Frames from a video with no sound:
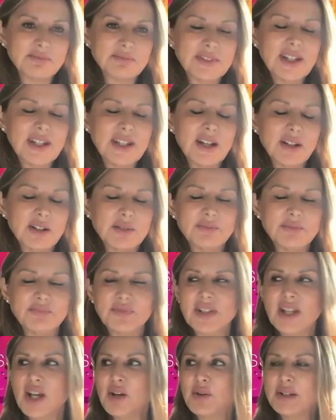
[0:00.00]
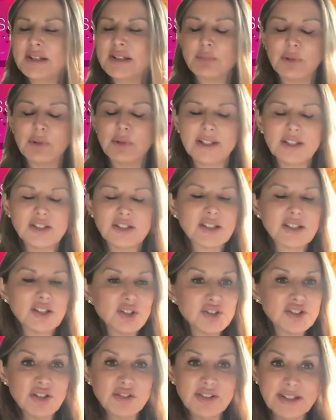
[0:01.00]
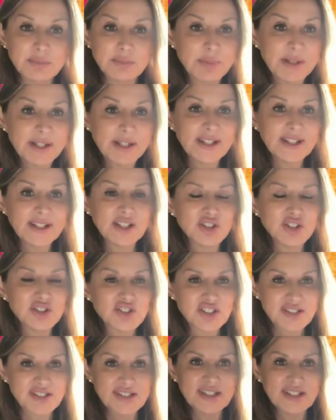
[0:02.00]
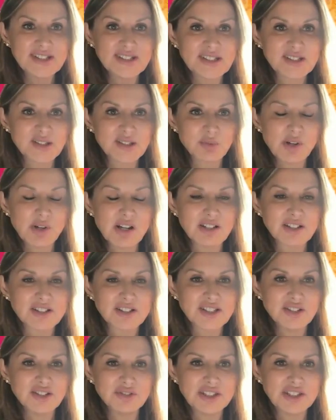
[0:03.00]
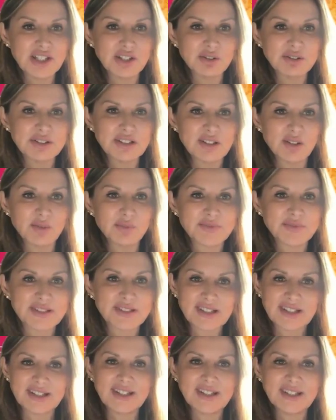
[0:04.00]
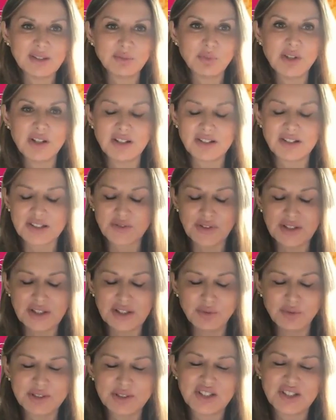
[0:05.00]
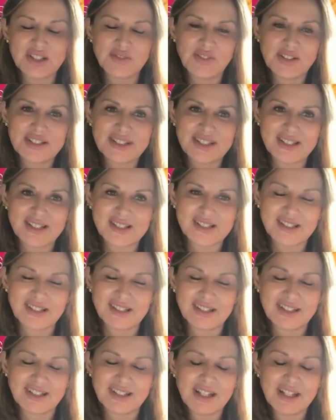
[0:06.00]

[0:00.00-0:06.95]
Yeah, no, it's brilliant. You don't need big, you just need it to work, don't you? And obviously it works for you, which is fantastic.